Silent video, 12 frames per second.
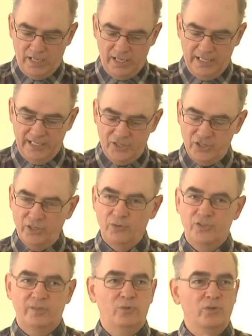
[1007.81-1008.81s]
and he
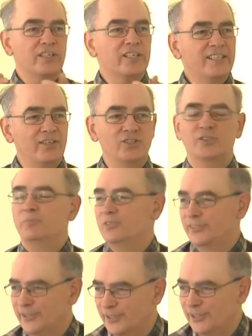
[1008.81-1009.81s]
shows them what the
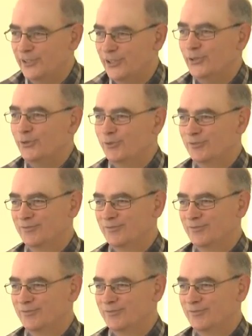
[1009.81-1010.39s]
gospel's going to do.